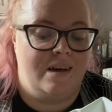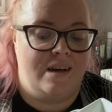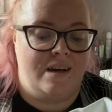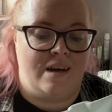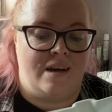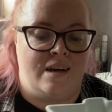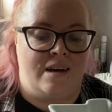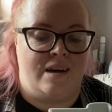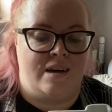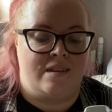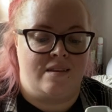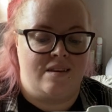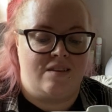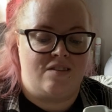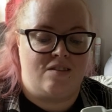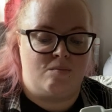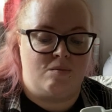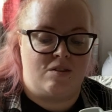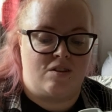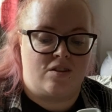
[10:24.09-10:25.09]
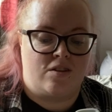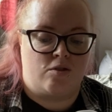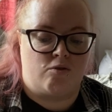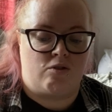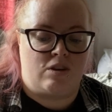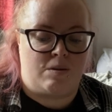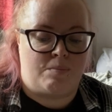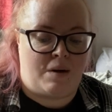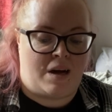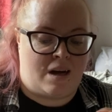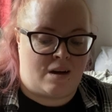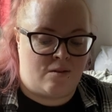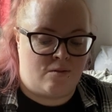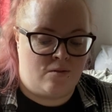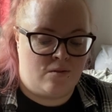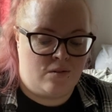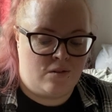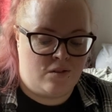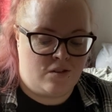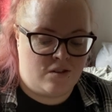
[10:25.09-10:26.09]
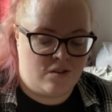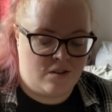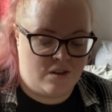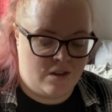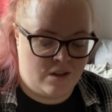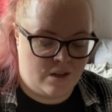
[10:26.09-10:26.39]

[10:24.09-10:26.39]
And this was £3.